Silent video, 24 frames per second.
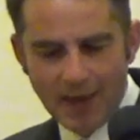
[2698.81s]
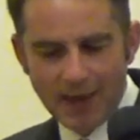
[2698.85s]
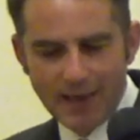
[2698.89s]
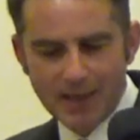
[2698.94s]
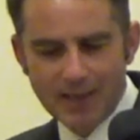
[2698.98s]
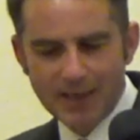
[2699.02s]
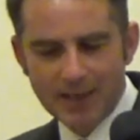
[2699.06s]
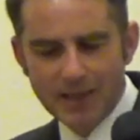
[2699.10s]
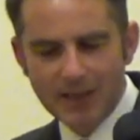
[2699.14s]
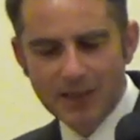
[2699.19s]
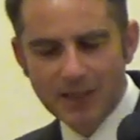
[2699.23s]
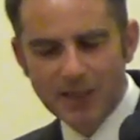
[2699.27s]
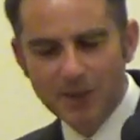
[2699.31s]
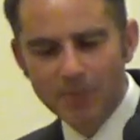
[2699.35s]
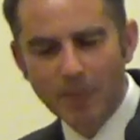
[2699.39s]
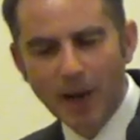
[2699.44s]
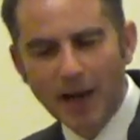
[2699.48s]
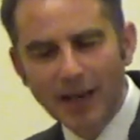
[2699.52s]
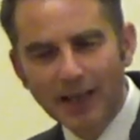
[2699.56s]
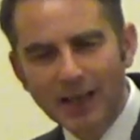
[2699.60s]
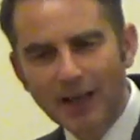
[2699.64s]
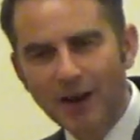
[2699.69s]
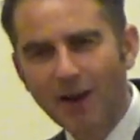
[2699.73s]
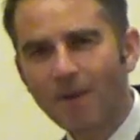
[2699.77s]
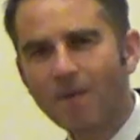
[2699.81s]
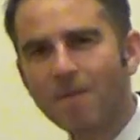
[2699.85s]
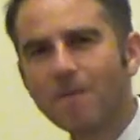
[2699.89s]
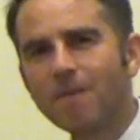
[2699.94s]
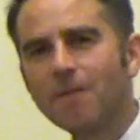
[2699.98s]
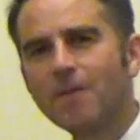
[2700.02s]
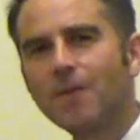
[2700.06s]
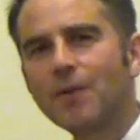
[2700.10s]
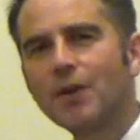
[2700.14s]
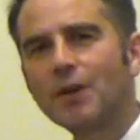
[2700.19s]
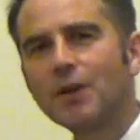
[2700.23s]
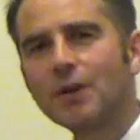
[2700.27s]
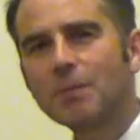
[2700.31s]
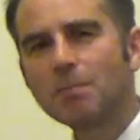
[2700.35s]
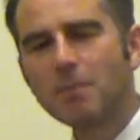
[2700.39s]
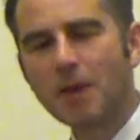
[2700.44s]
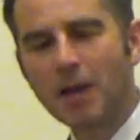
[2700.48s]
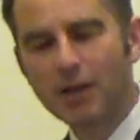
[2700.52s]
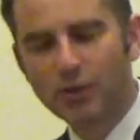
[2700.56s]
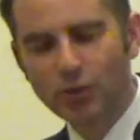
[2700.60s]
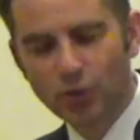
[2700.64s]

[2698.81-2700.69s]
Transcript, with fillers: He is my comfort, my